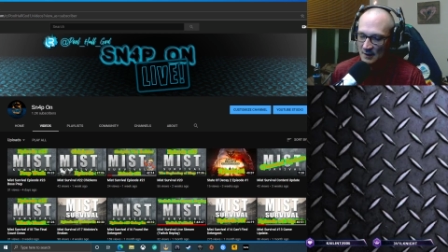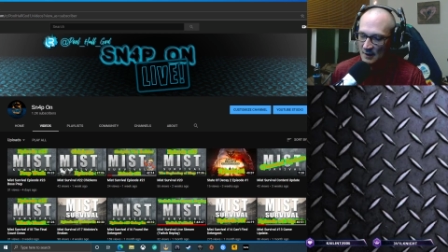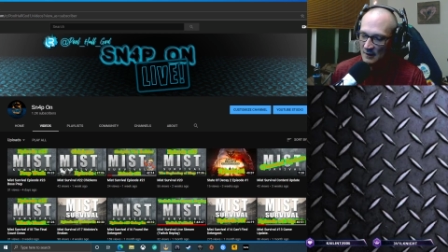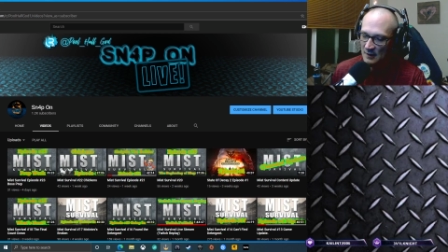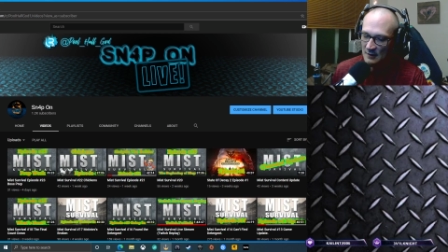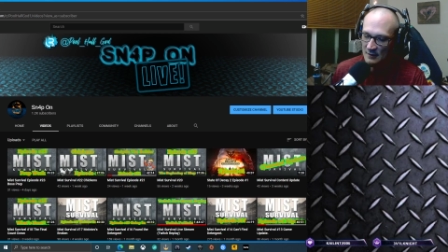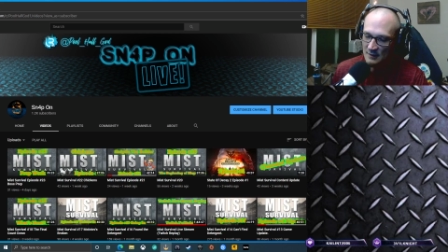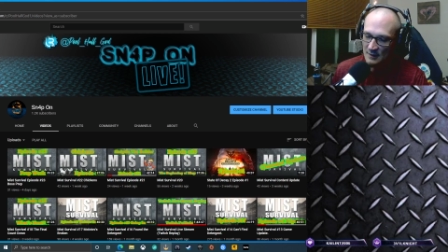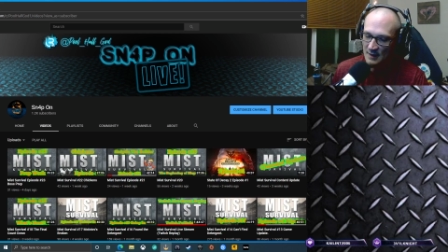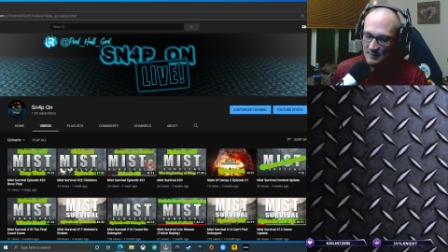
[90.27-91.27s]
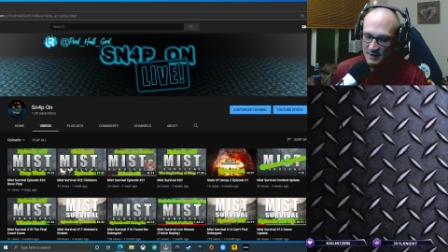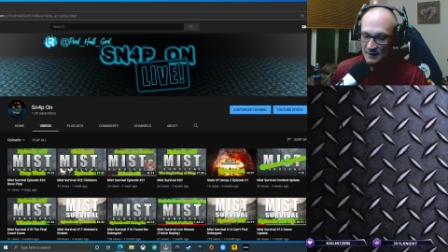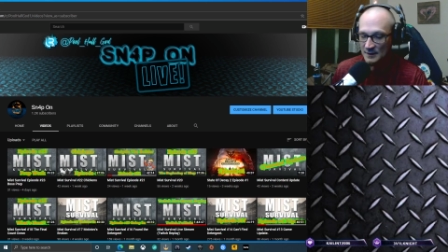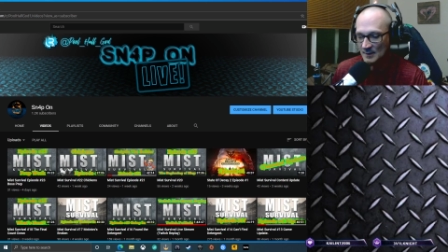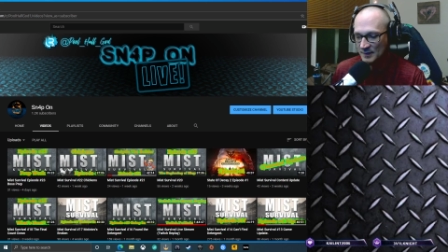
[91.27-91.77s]
uh, or, or, not
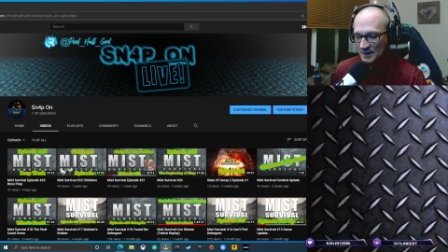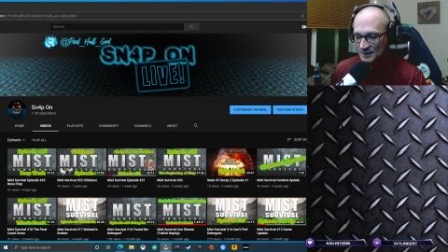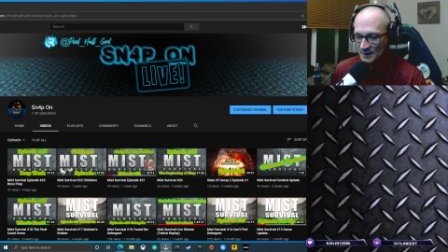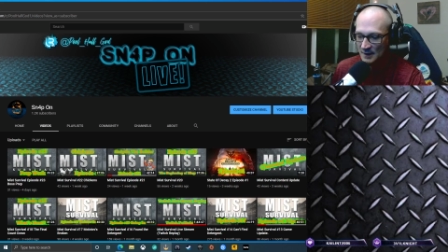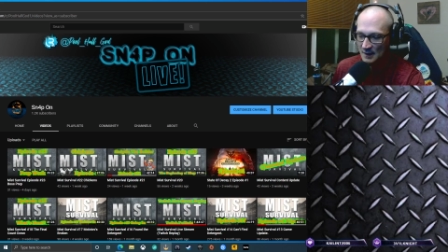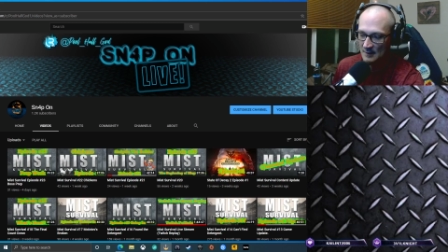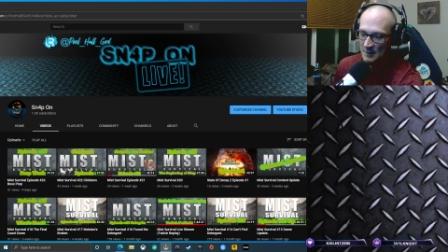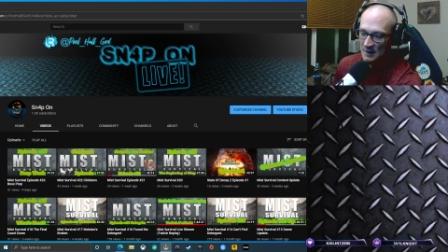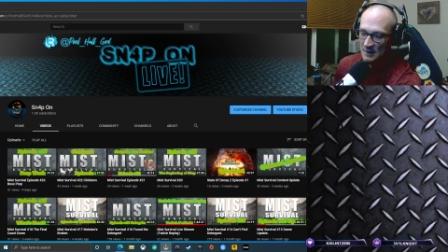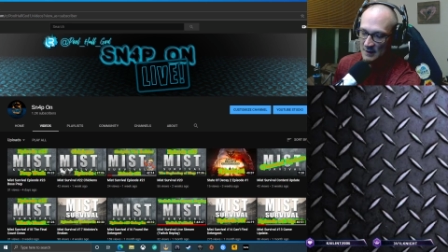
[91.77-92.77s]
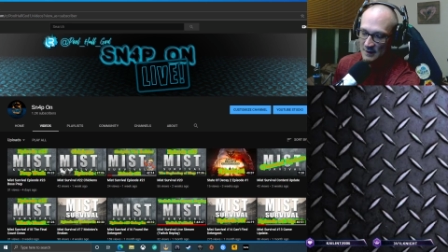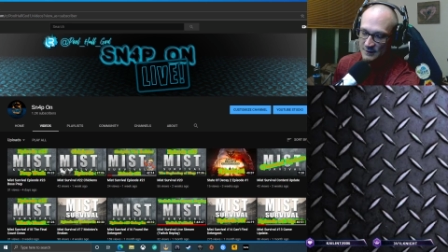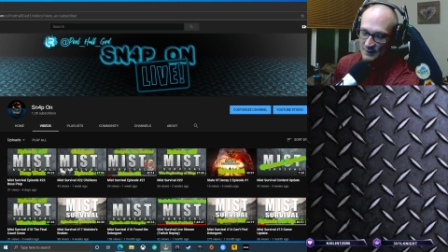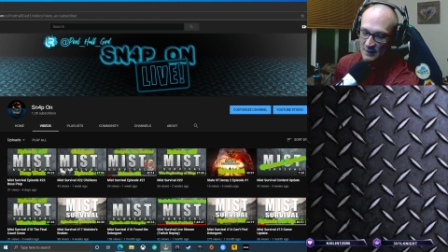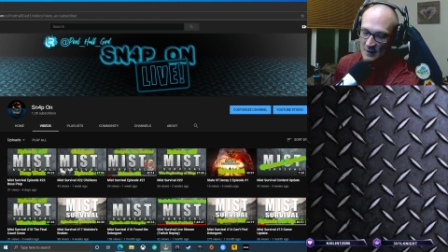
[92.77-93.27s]
killing my PC, um,
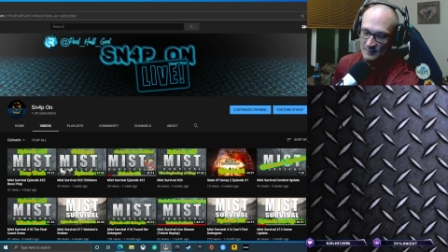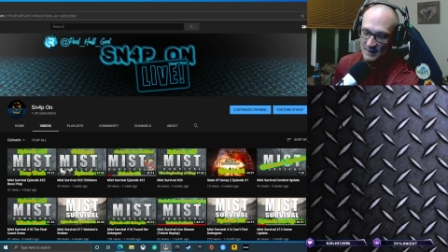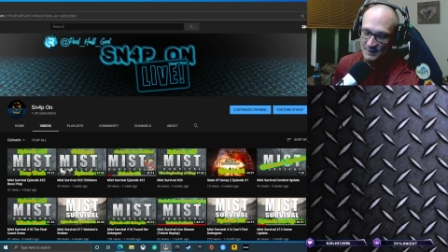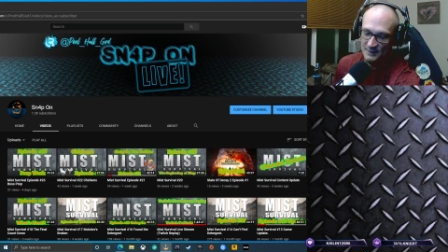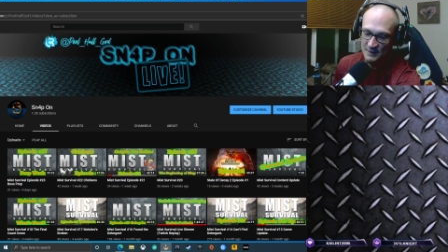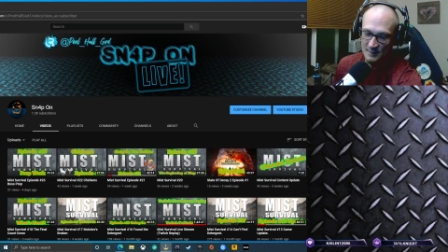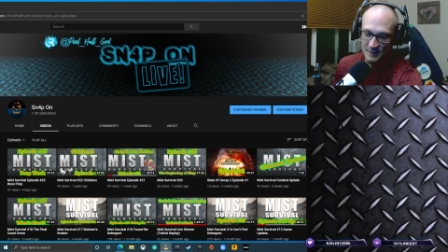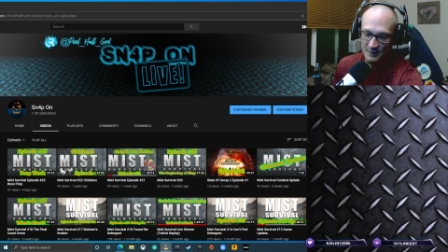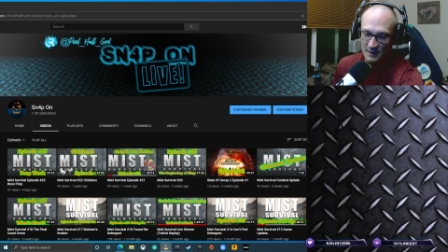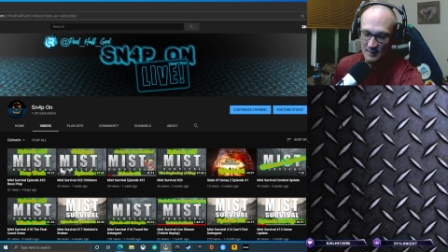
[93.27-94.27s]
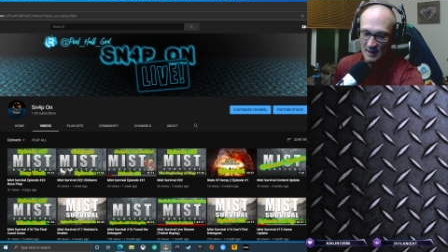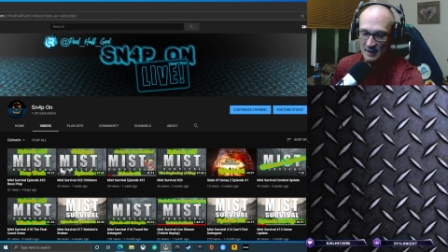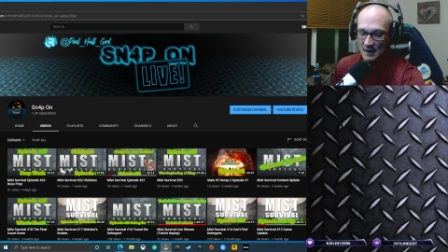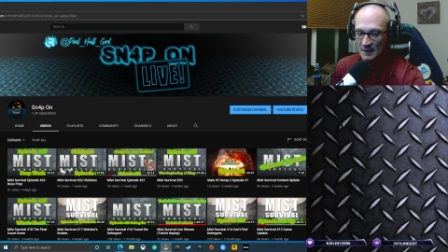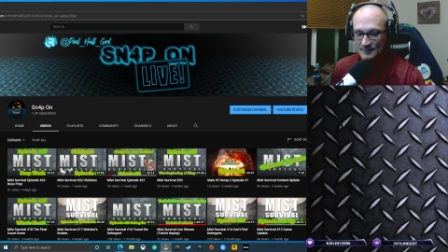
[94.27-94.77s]
turning off my system and turning it back
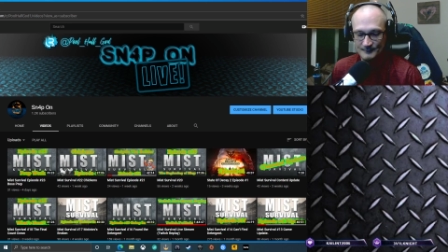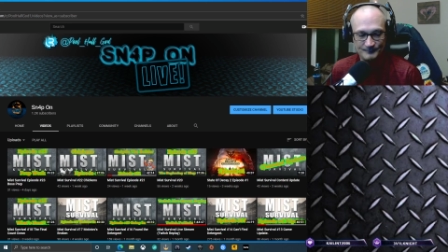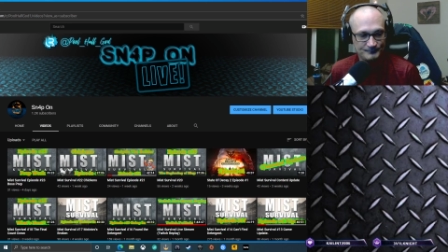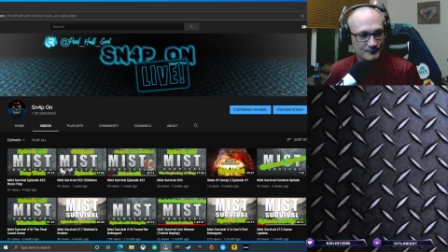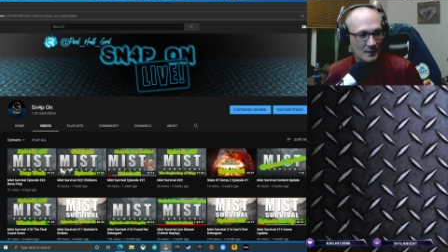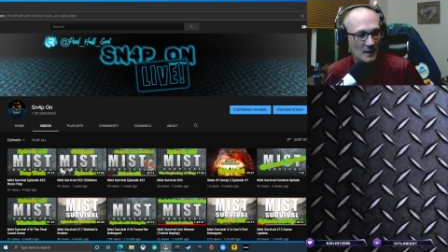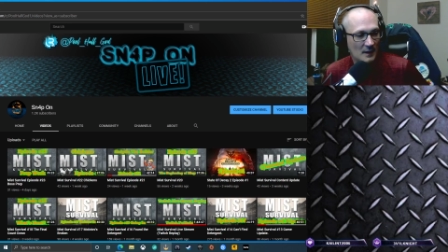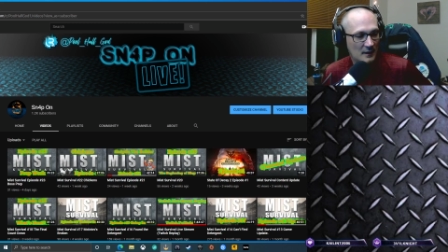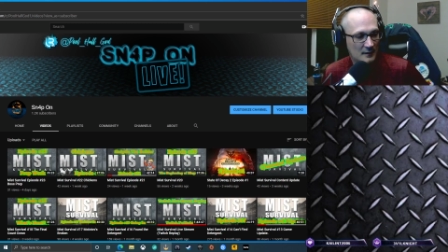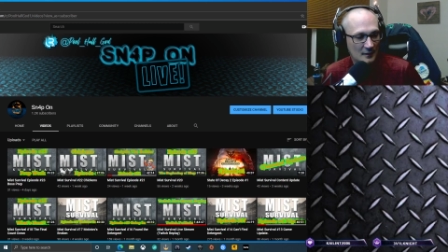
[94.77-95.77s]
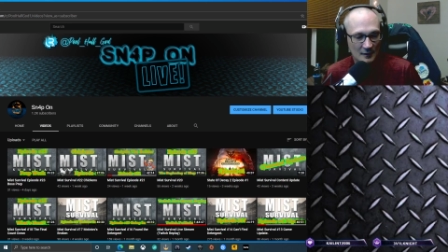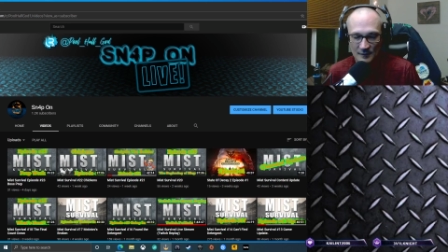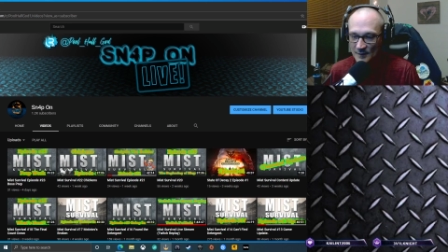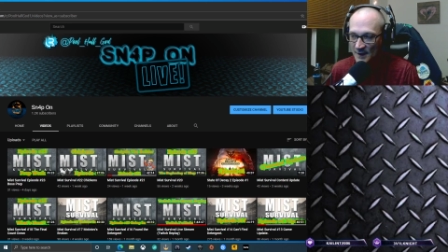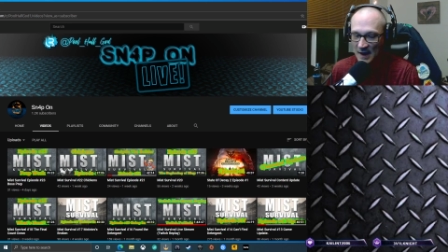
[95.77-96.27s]
on, or
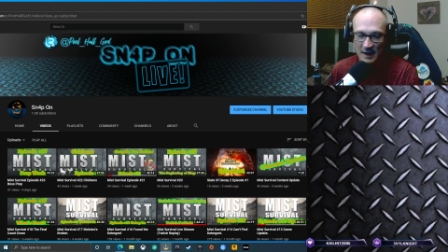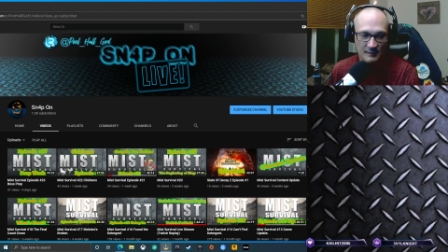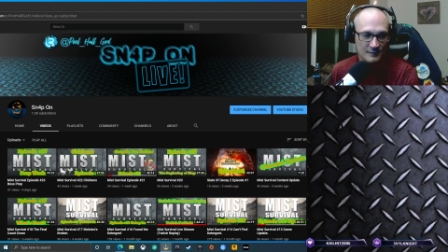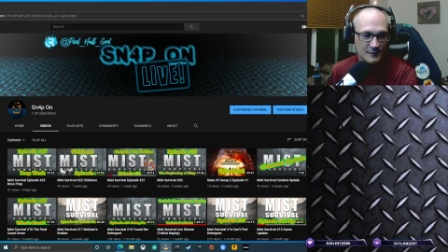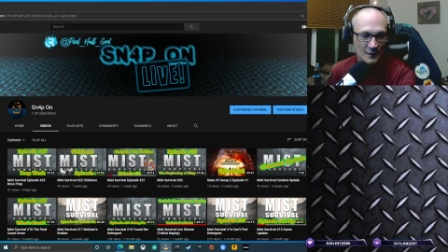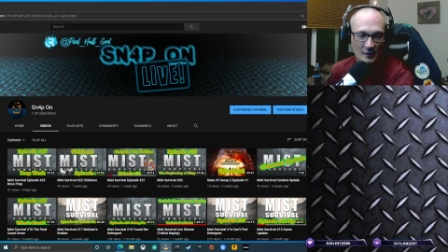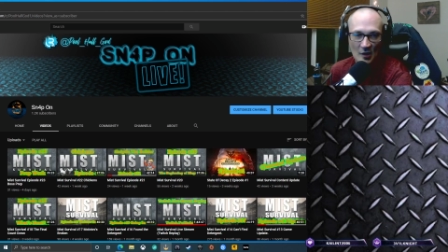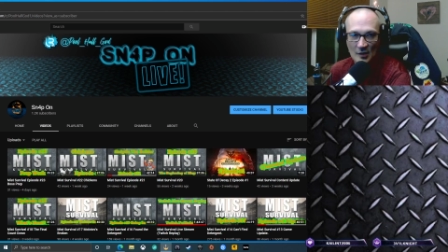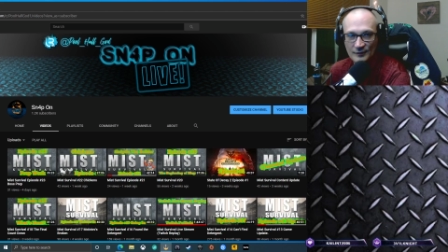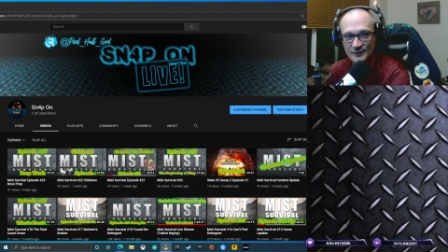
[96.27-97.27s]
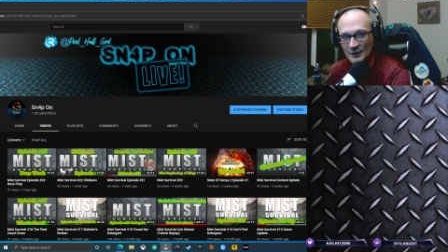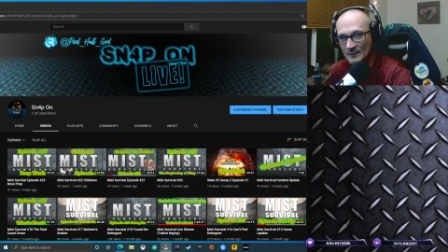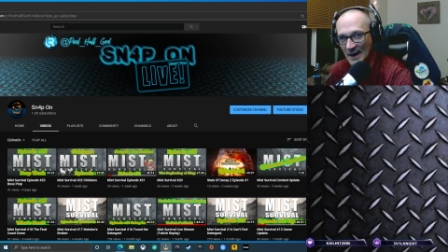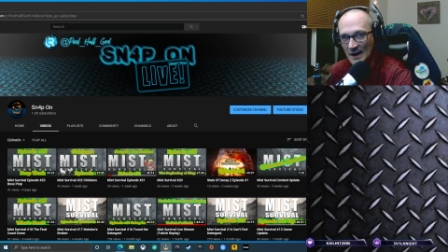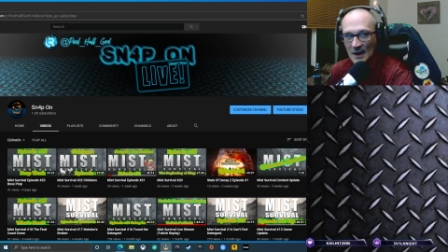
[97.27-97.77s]
the game. Turn it off, turn it
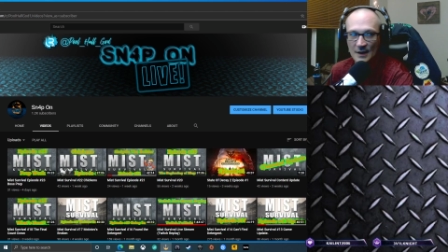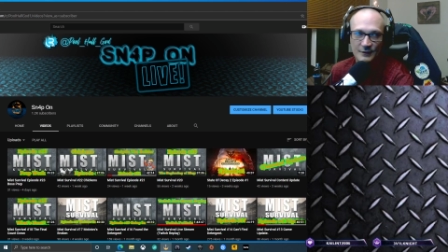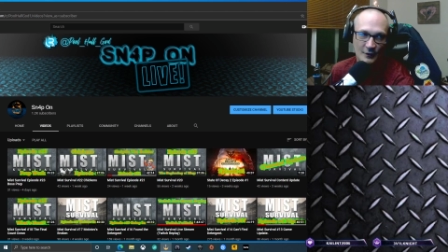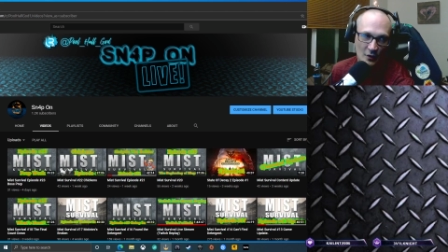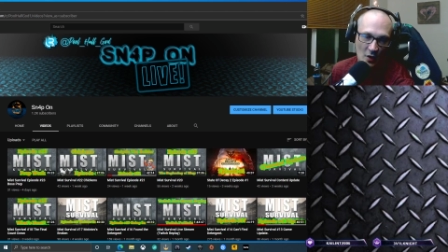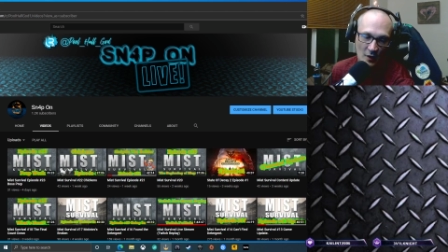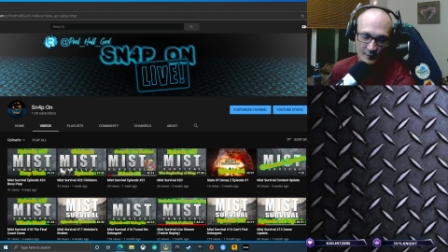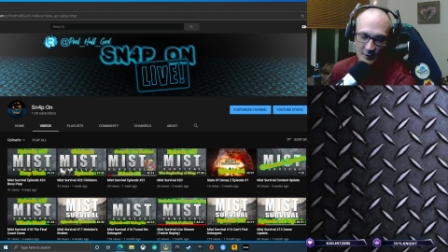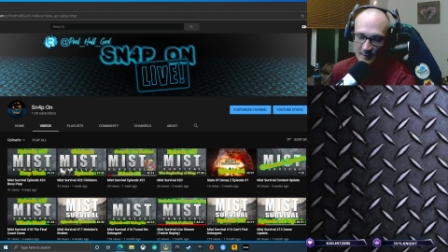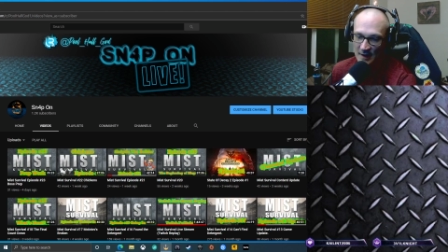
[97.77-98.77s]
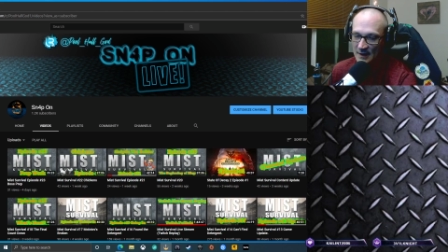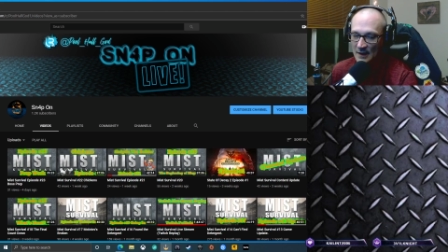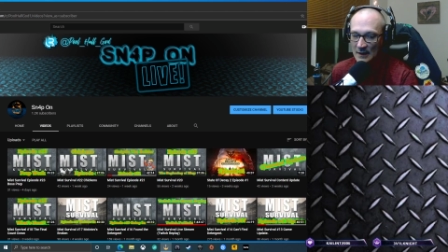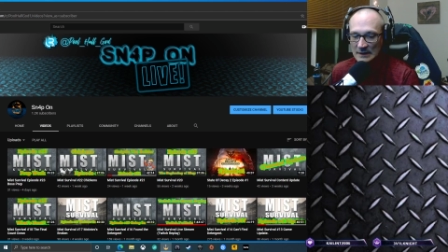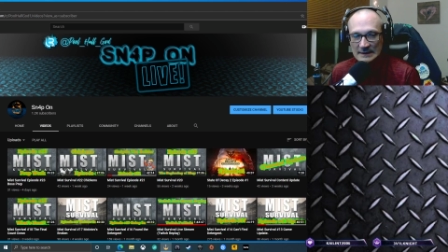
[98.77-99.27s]
back on, turn it off, turn it back on.